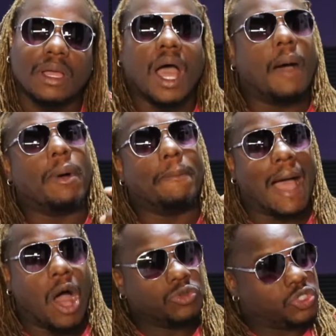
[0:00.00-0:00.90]
I'm
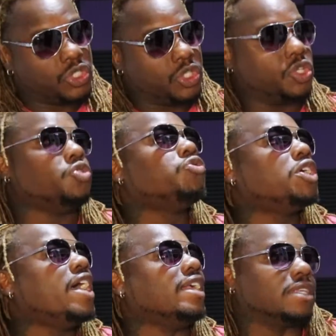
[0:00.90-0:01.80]
about to do
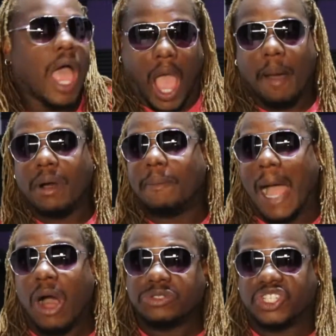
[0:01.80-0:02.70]
this. I'm
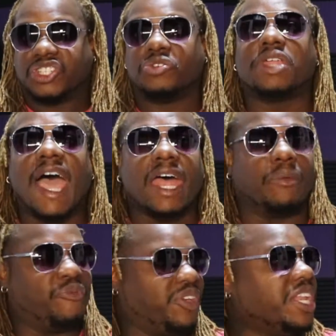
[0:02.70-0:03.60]
about to do that. I'm
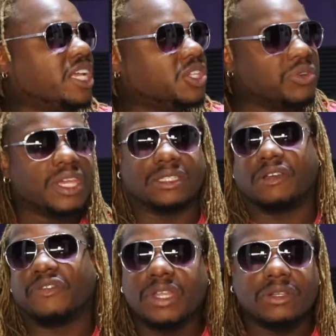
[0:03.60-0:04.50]
finna do this.
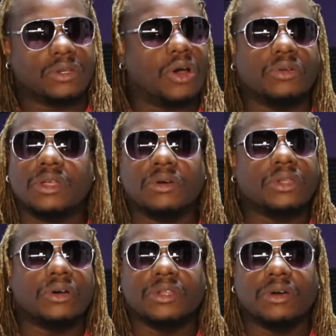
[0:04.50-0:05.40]
I'm finna do
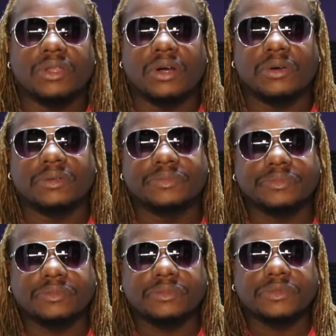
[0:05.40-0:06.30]
no.
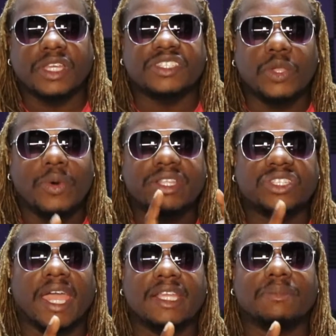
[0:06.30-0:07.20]
See, what
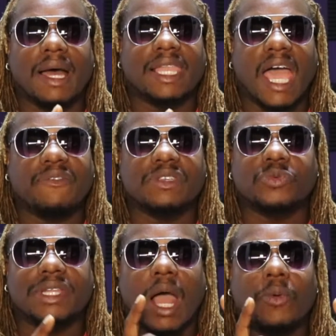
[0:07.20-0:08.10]
changed my life is
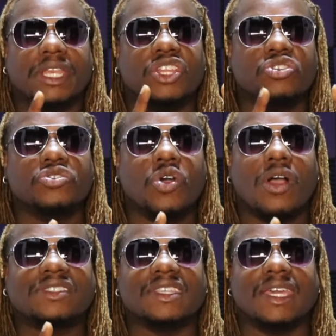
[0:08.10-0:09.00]
when I went to New
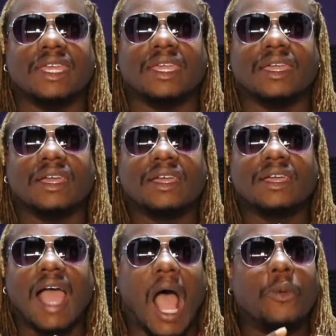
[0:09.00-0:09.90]
York City.
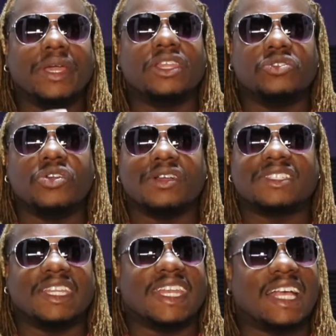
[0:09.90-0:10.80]
I went to New York
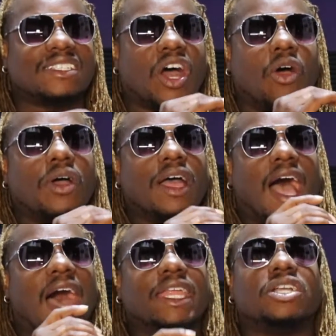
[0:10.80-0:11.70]
City and I
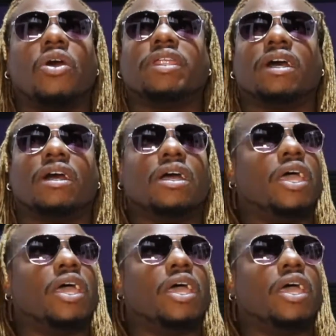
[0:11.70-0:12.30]
didn't go there.